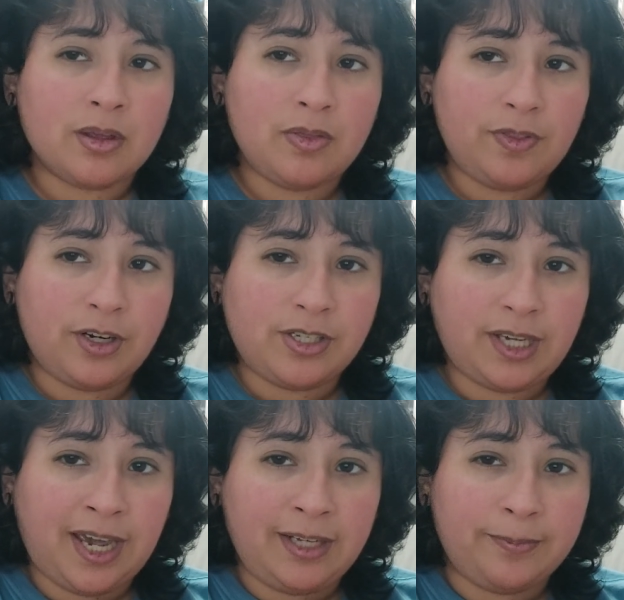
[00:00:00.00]
There's a
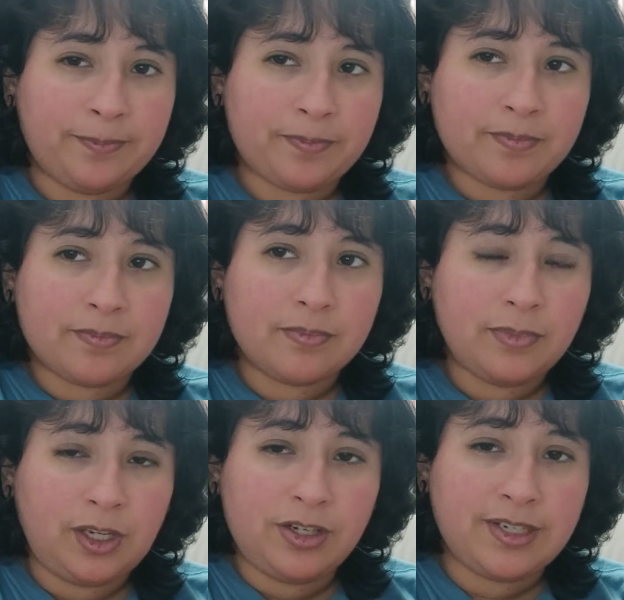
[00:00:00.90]
cat.
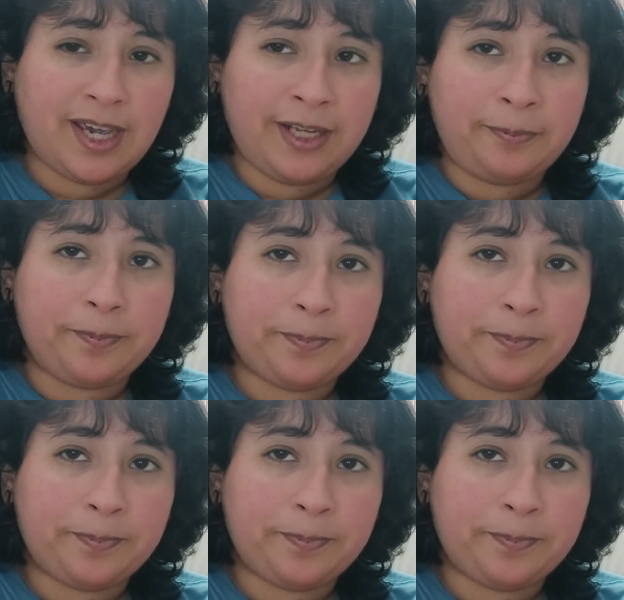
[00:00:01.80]
There's a cat.